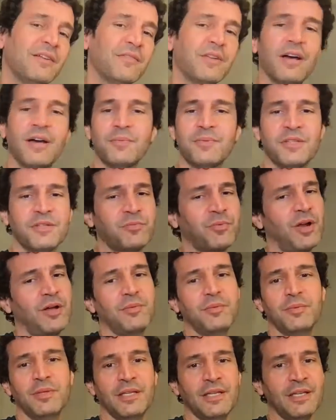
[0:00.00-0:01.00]
of Cups is
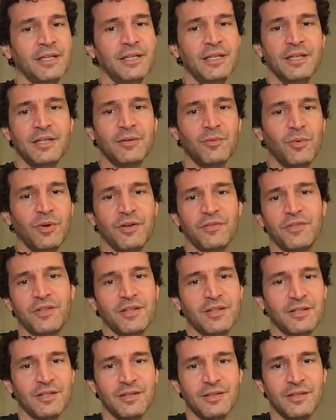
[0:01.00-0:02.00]
probably one of
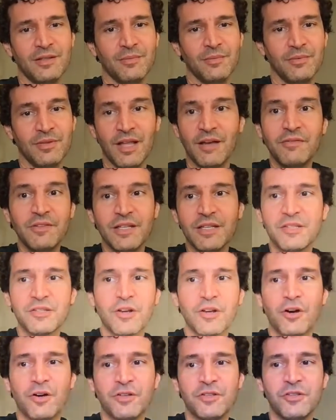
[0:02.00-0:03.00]
the loveliest
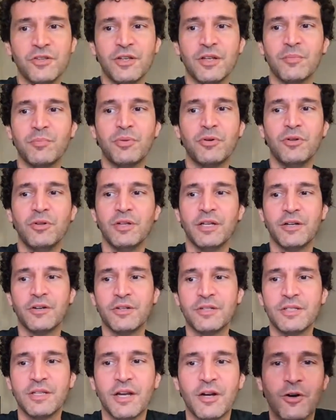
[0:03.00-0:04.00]
cards you can pull here
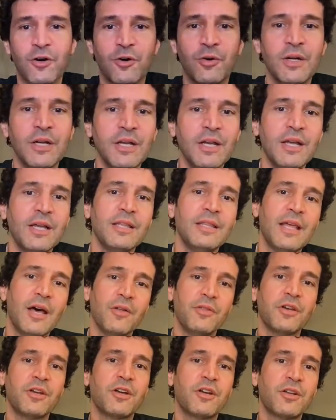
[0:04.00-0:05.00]
in tarot. Now,
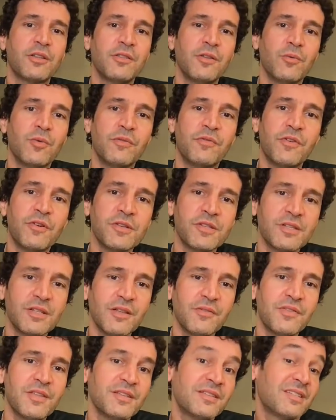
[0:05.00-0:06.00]
the reversal
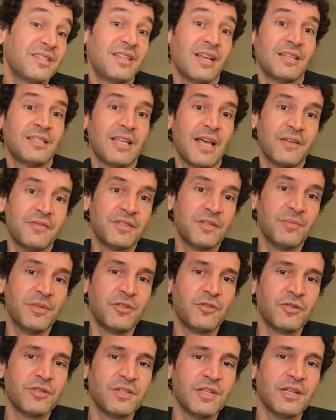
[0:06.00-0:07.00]
of this does have some
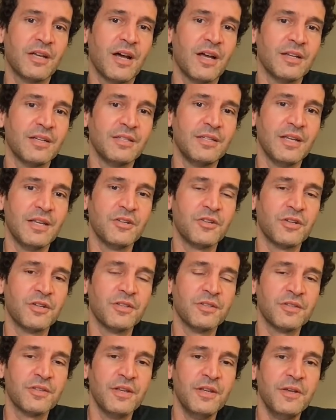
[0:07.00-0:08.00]
interesting
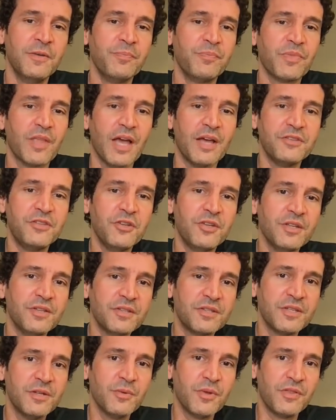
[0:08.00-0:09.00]
connotations. As you can
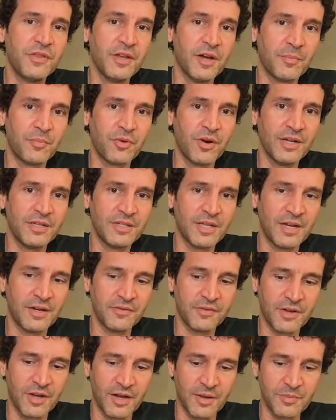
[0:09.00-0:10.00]
see with the upright Ten
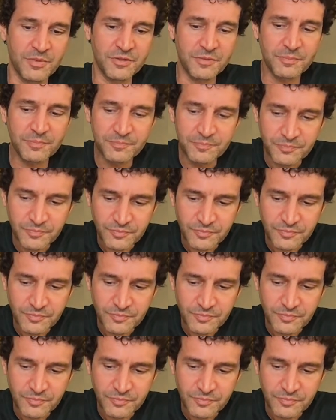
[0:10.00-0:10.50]
of Cups,